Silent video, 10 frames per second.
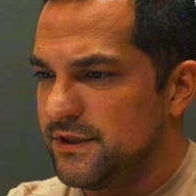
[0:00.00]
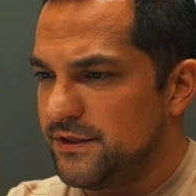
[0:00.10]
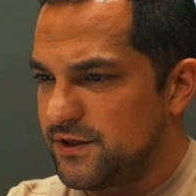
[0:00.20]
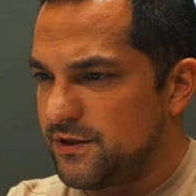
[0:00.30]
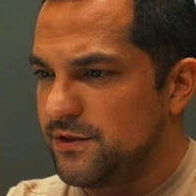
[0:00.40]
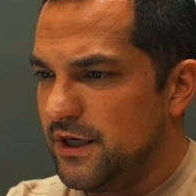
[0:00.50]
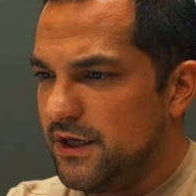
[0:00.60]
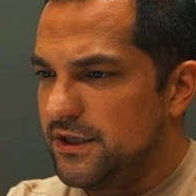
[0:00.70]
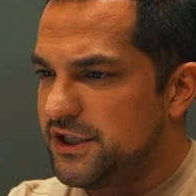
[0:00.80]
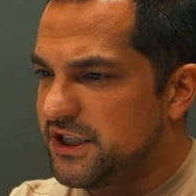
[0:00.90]
So
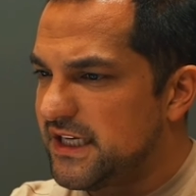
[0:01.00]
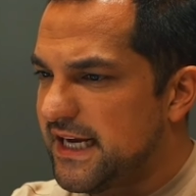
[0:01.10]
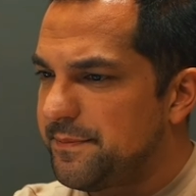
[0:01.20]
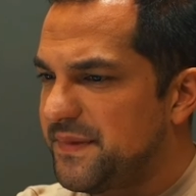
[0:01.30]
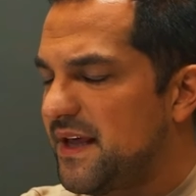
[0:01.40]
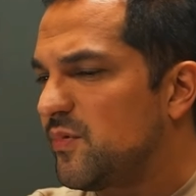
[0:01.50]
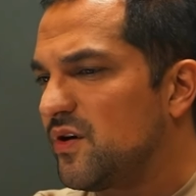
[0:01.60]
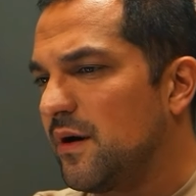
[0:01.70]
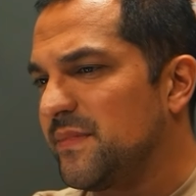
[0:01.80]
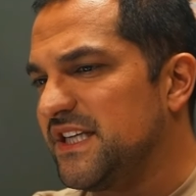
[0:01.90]
she kept that
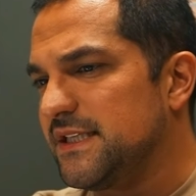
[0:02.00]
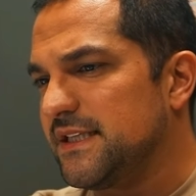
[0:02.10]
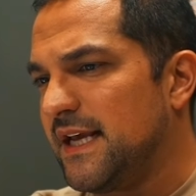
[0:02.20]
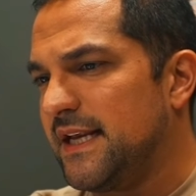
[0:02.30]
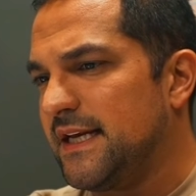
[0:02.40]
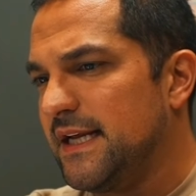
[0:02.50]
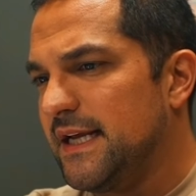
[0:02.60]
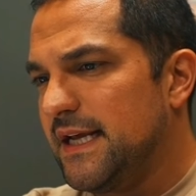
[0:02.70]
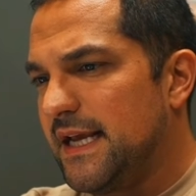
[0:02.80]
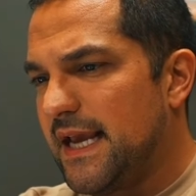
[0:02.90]
promise. And
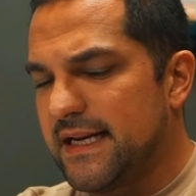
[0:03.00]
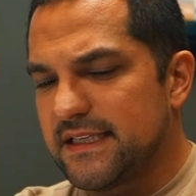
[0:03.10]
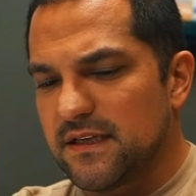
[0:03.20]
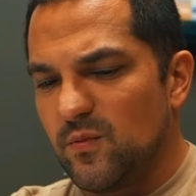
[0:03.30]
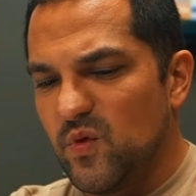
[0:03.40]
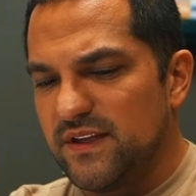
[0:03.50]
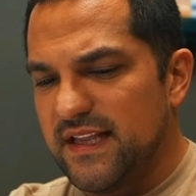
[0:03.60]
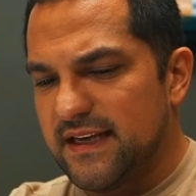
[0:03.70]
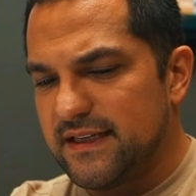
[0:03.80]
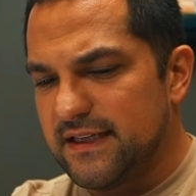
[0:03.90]
as someone
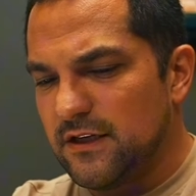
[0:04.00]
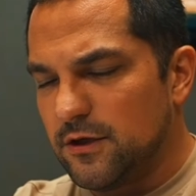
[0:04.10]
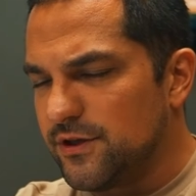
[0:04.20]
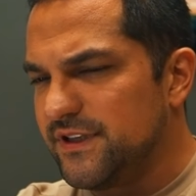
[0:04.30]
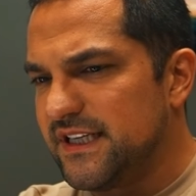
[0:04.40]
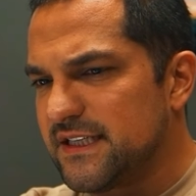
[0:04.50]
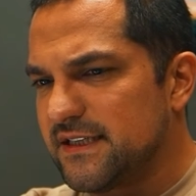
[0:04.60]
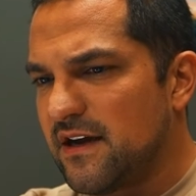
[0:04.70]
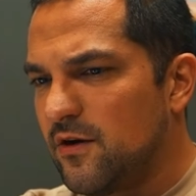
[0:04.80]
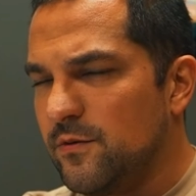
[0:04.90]
that learned this,
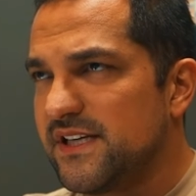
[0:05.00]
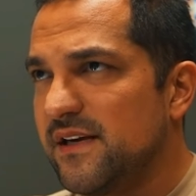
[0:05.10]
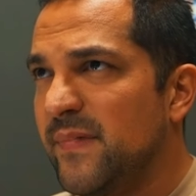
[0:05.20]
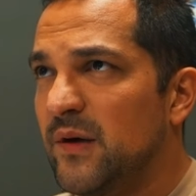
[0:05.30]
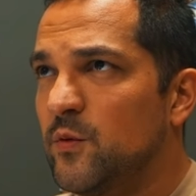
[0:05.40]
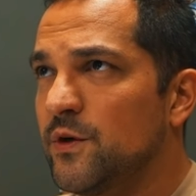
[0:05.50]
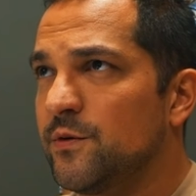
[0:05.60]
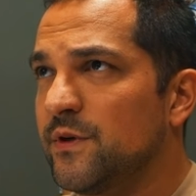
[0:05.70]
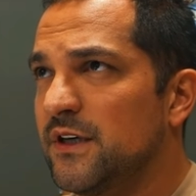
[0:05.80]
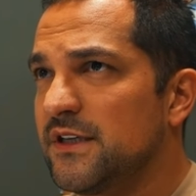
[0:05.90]
because I always keep my
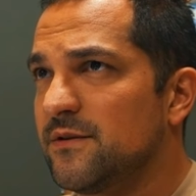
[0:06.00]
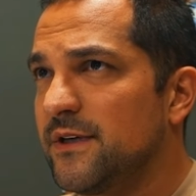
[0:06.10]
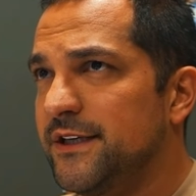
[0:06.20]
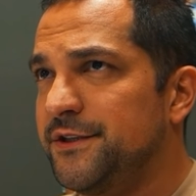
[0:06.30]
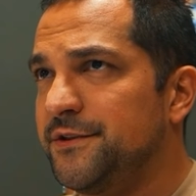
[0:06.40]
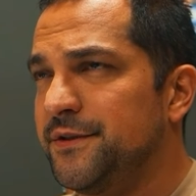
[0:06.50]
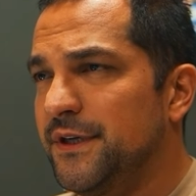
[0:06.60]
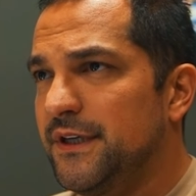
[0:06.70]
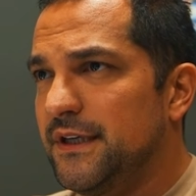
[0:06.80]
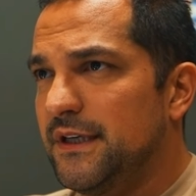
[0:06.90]
word regardless of what I do,
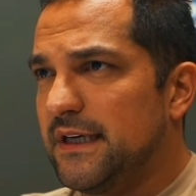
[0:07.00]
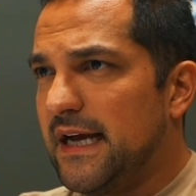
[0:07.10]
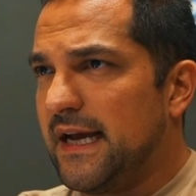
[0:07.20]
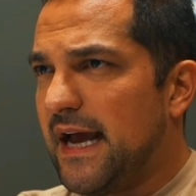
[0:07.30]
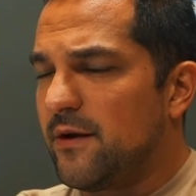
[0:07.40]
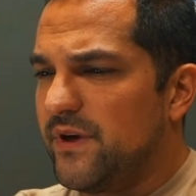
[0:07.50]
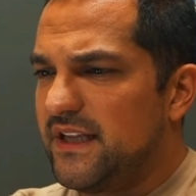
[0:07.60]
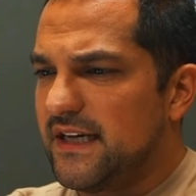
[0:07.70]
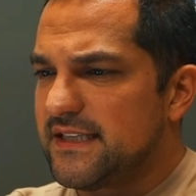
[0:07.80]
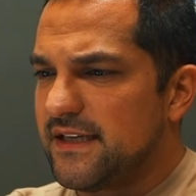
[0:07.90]
I
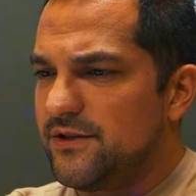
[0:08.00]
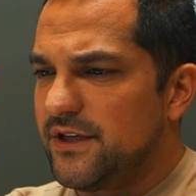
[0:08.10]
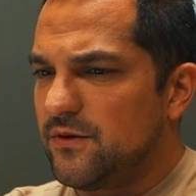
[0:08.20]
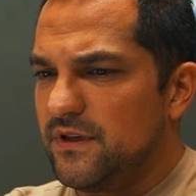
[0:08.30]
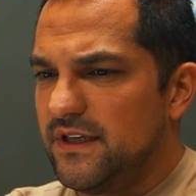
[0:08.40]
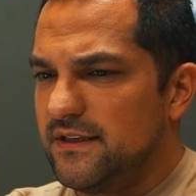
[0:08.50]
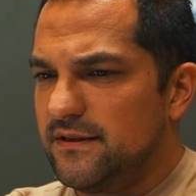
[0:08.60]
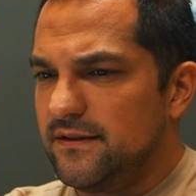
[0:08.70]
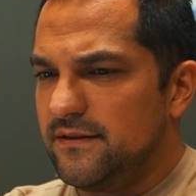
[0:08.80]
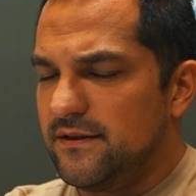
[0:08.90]
realized that
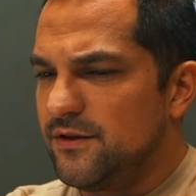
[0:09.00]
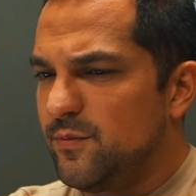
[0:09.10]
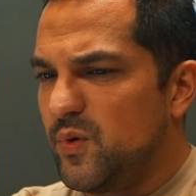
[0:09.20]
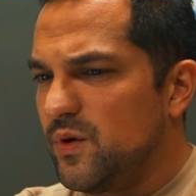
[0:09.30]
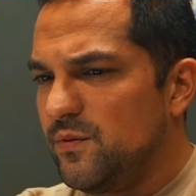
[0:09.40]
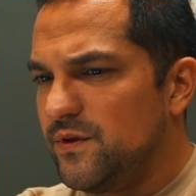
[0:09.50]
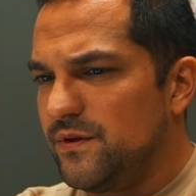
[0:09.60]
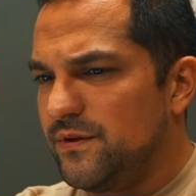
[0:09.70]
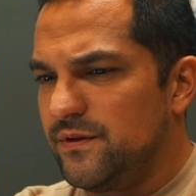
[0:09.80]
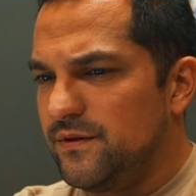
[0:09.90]
you're born
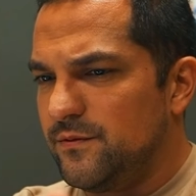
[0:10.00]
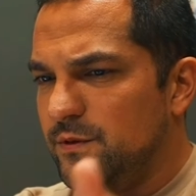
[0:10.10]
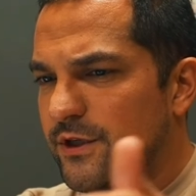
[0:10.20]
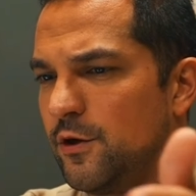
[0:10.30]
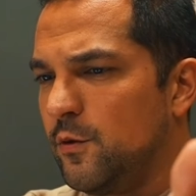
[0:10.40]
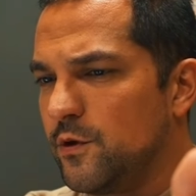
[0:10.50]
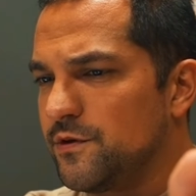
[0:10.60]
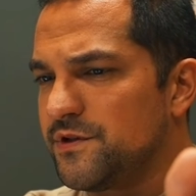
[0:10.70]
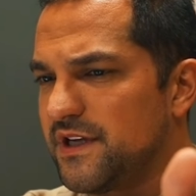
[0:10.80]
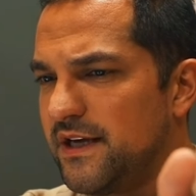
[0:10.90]
with no
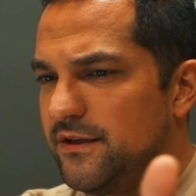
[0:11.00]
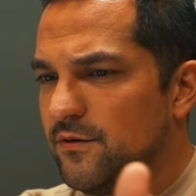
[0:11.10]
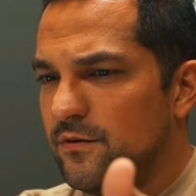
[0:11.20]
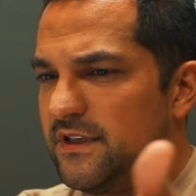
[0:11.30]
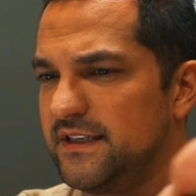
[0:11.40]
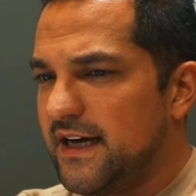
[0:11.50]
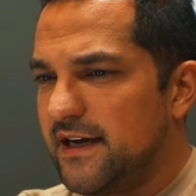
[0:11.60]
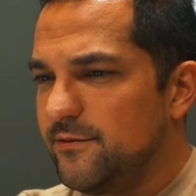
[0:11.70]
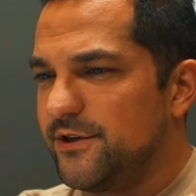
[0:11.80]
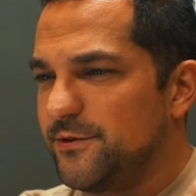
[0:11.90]
words and you only
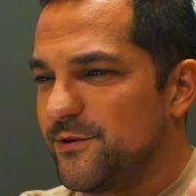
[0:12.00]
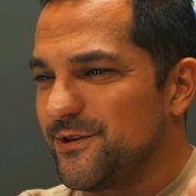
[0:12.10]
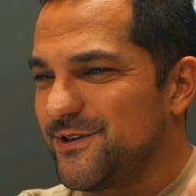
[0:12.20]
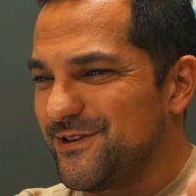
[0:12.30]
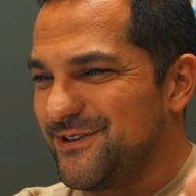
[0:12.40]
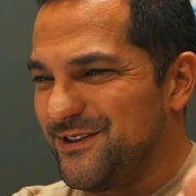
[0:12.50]
die with your words.